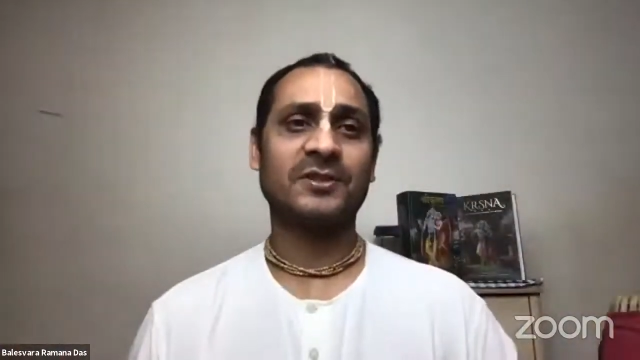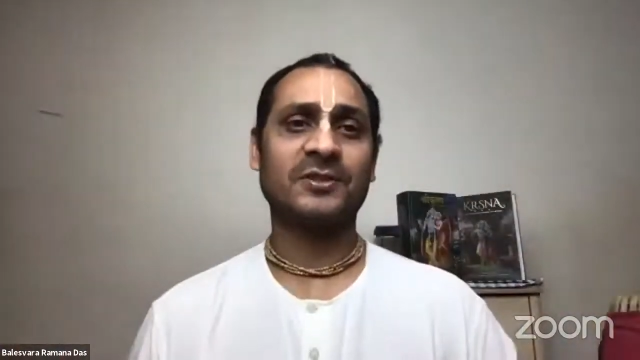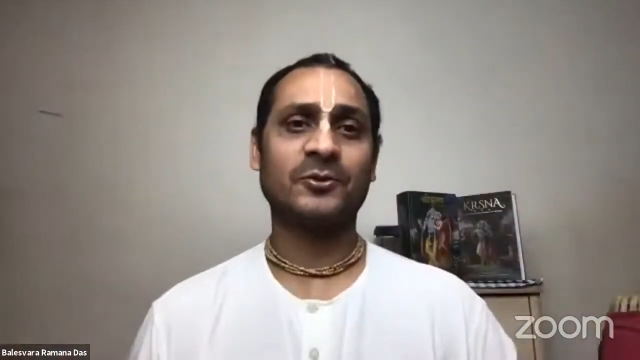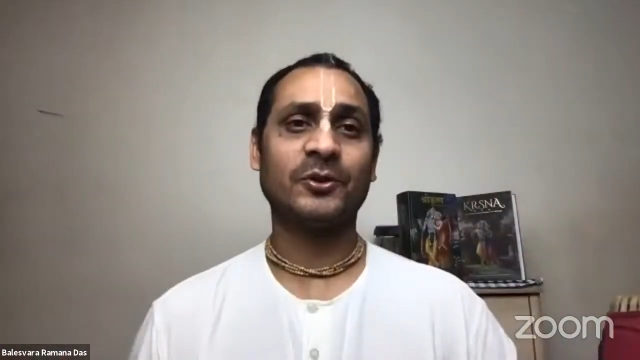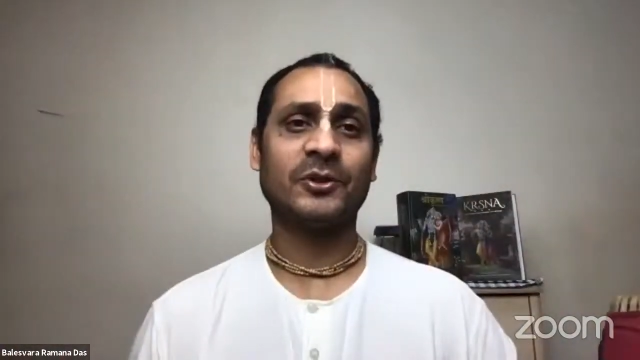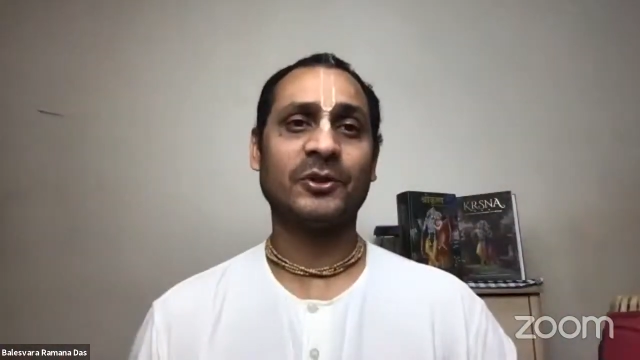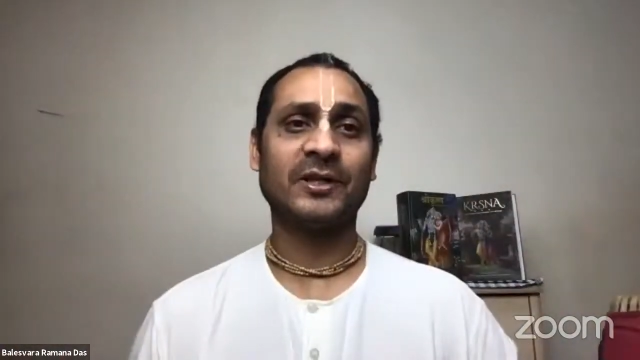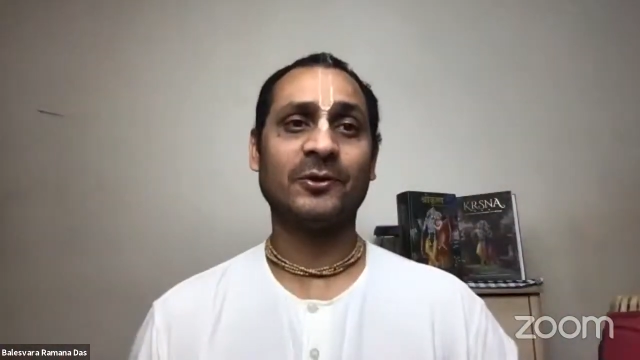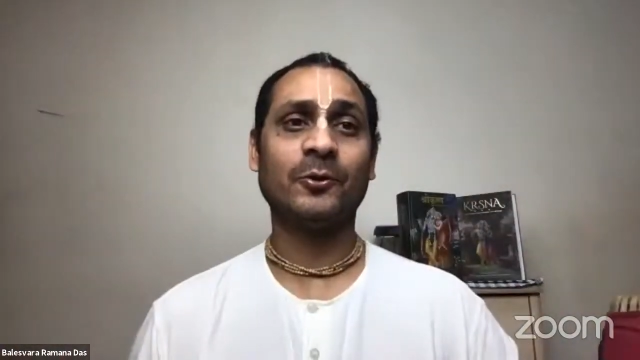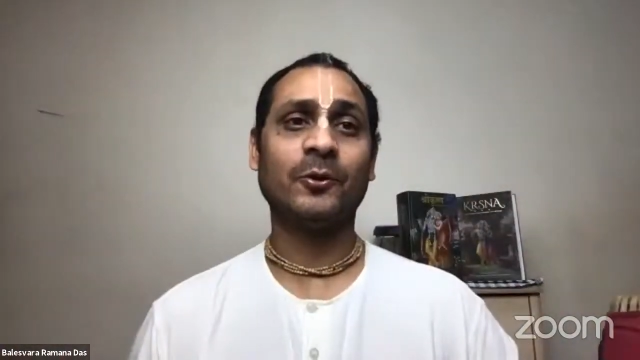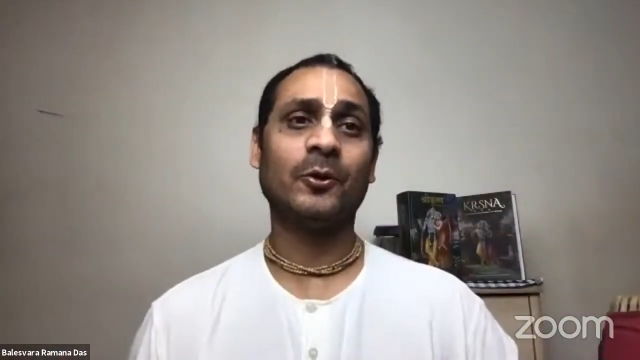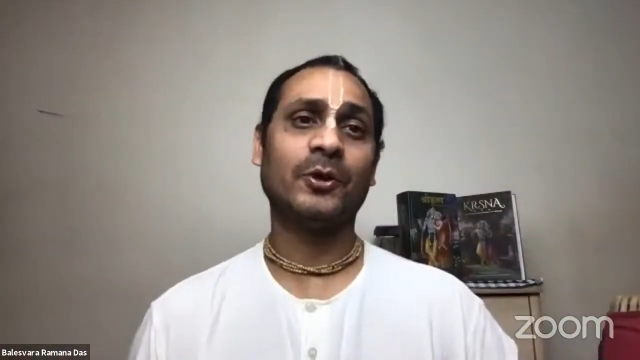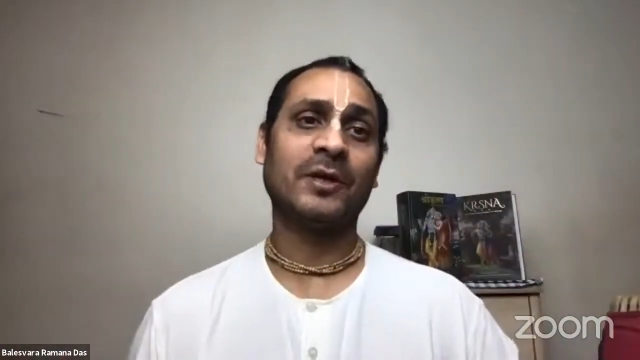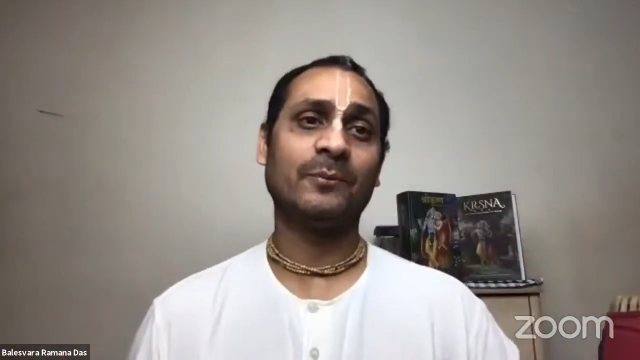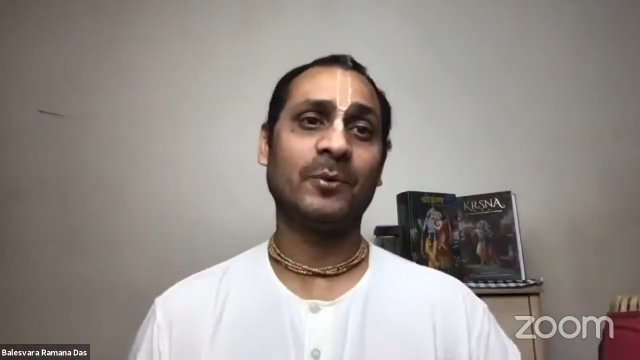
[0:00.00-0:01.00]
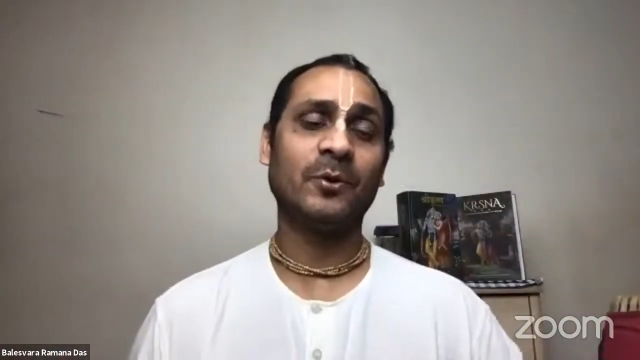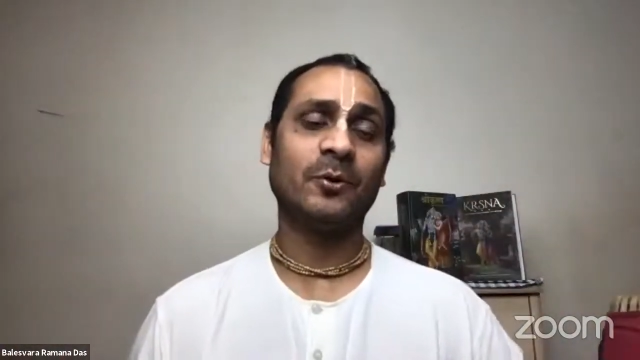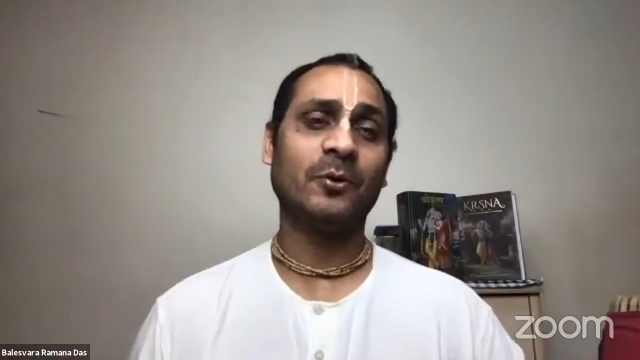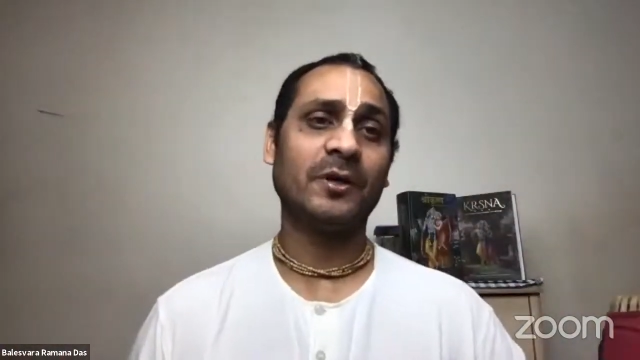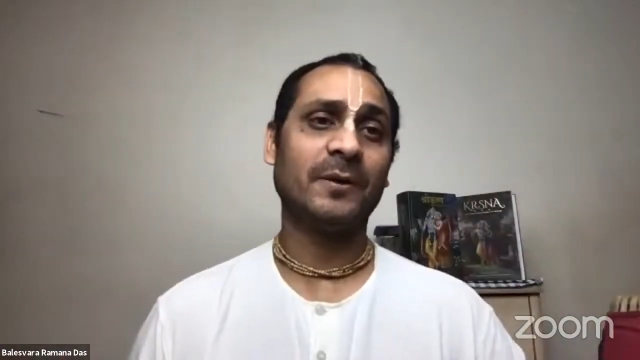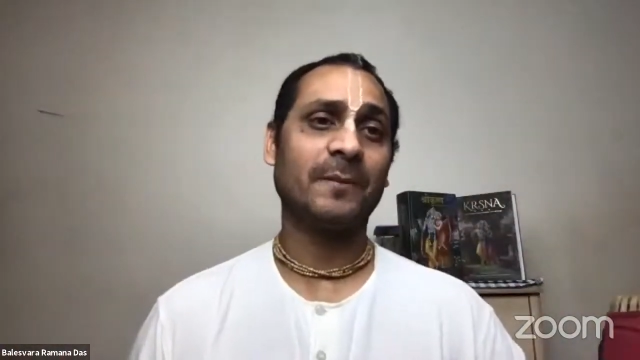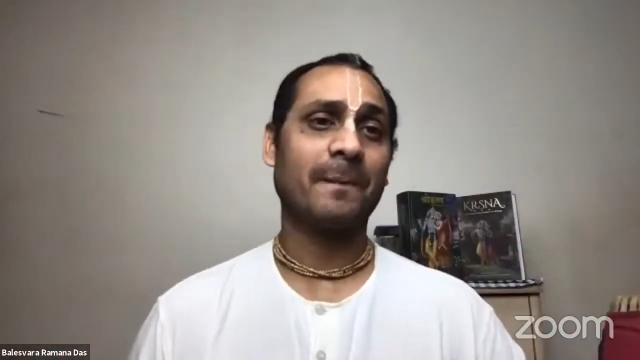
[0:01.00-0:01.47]
So you can go
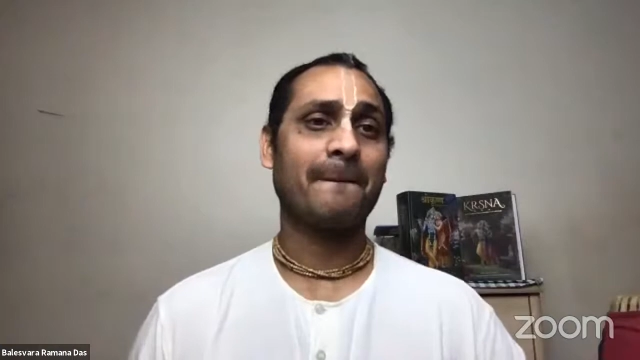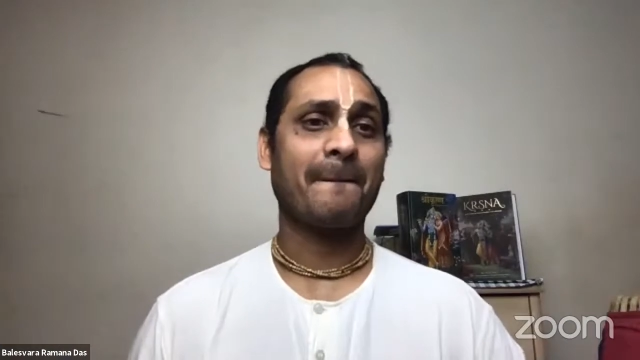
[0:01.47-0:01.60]
abroad